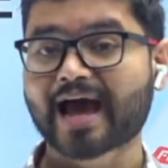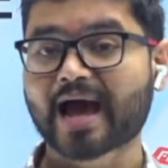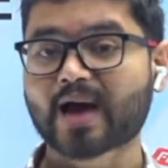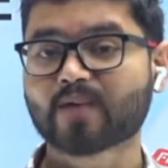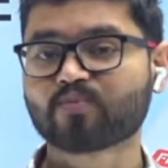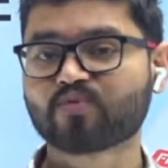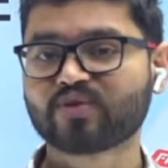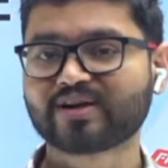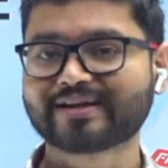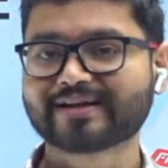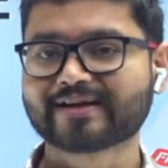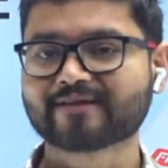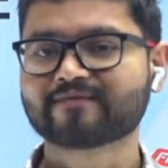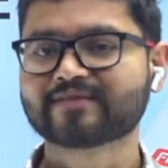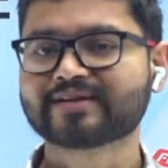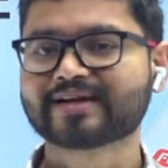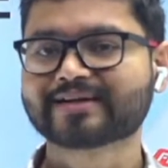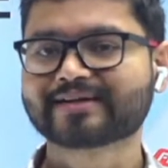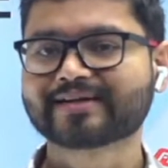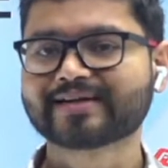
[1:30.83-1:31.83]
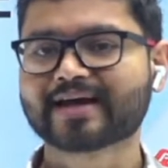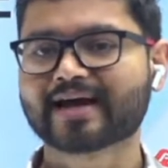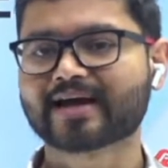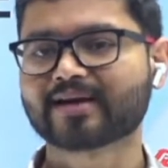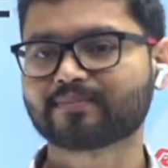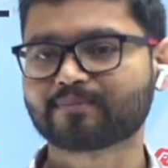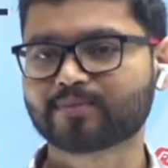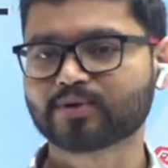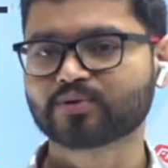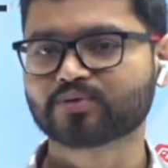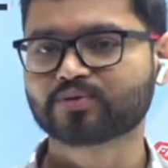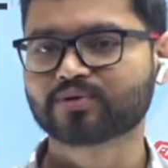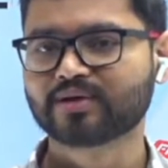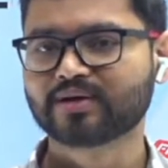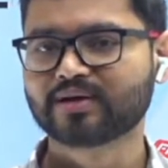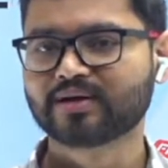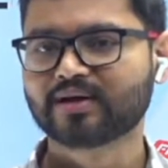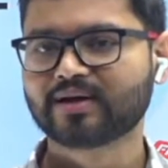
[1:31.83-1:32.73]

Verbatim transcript: app will definitely help you